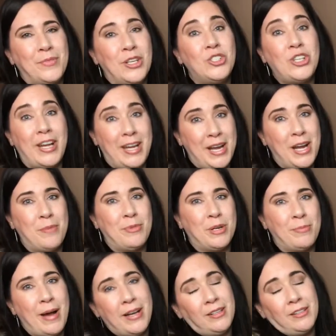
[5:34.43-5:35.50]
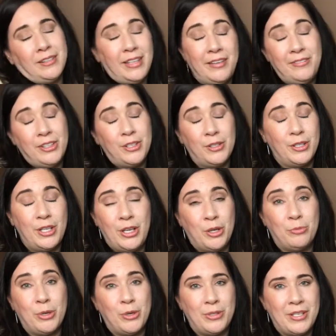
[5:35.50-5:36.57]
shaking up your bottle if you're,
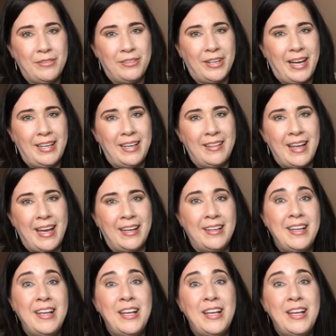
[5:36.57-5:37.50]
prone to forgetting that.